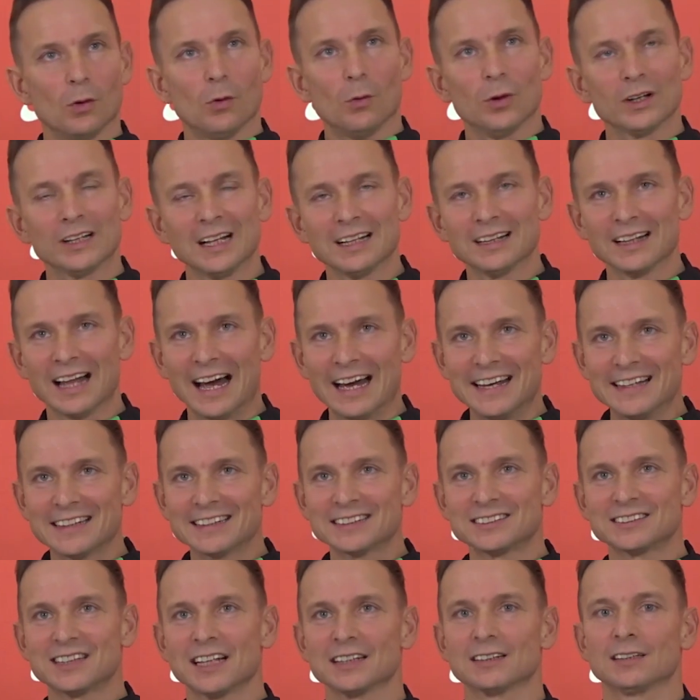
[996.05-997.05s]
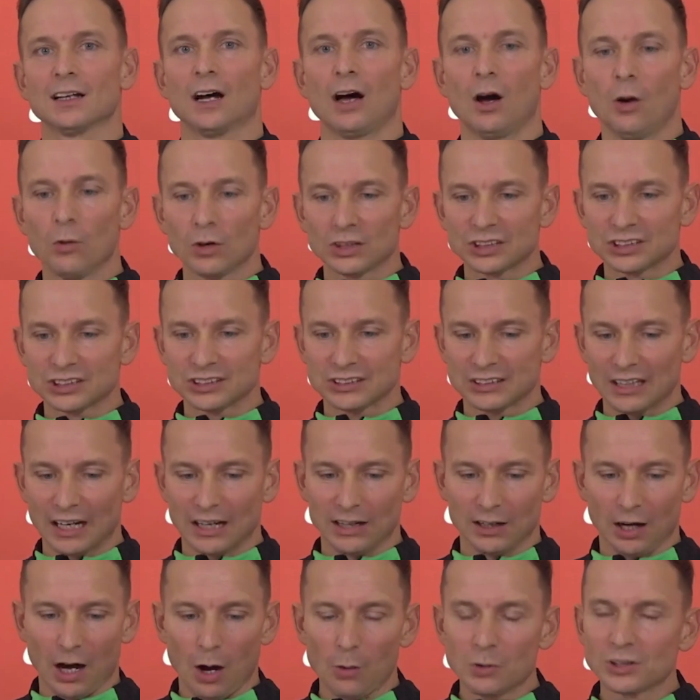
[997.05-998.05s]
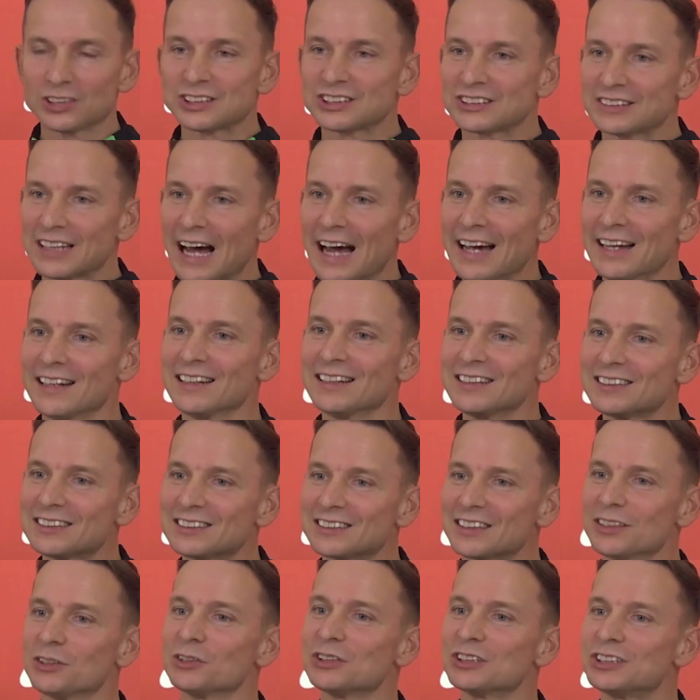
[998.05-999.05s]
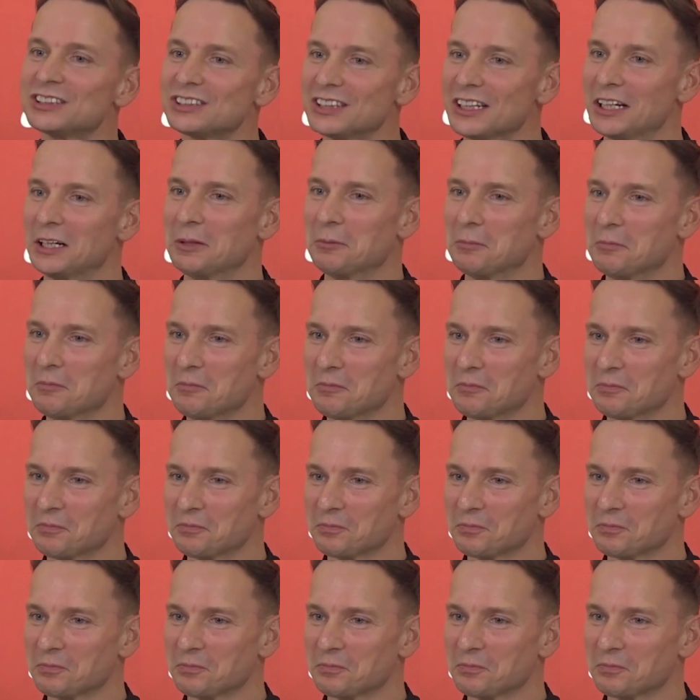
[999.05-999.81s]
what I like is that our our style is still the same.